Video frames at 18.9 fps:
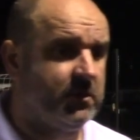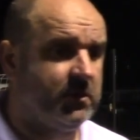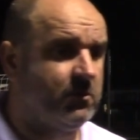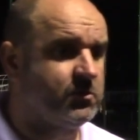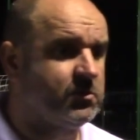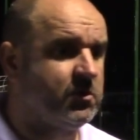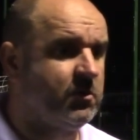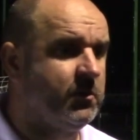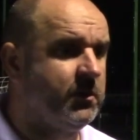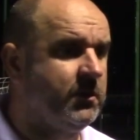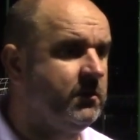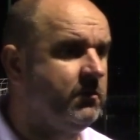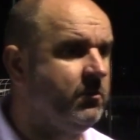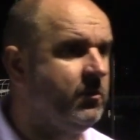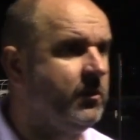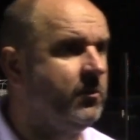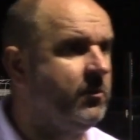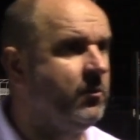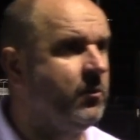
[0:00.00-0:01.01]
So
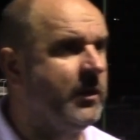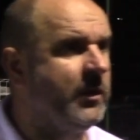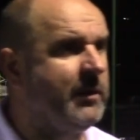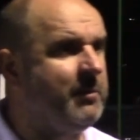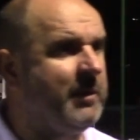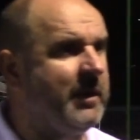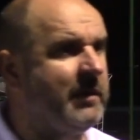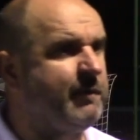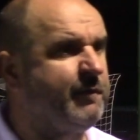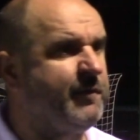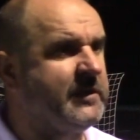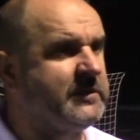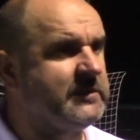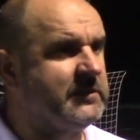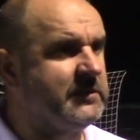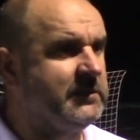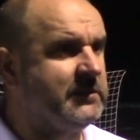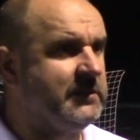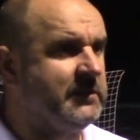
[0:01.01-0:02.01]
when they're back fit,
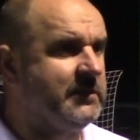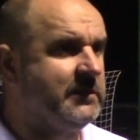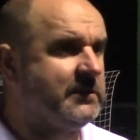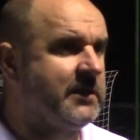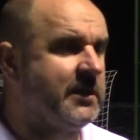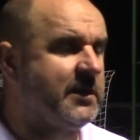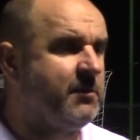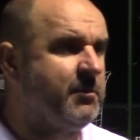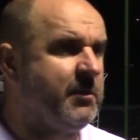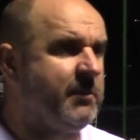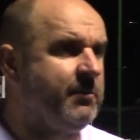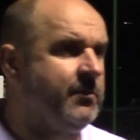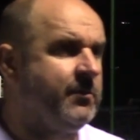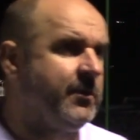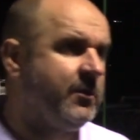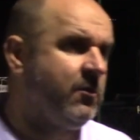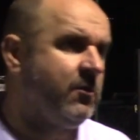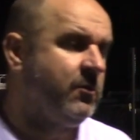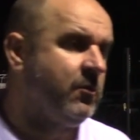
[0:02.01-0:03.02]
then he'll be
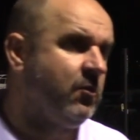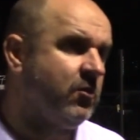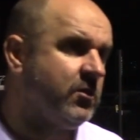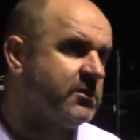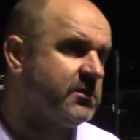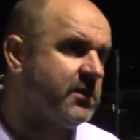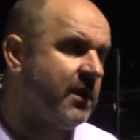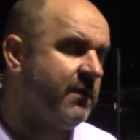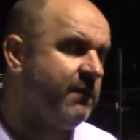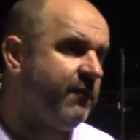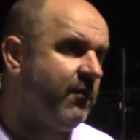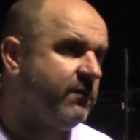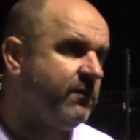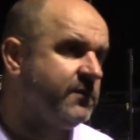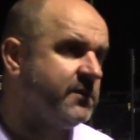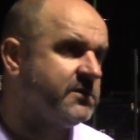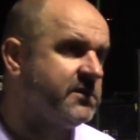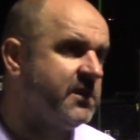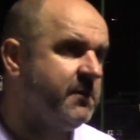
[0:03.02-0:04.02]
looking to get involved in
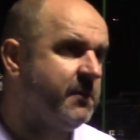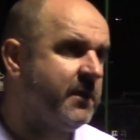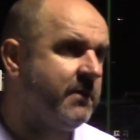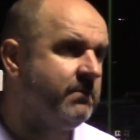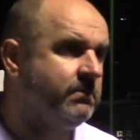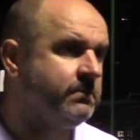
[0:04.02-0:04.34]
the team again.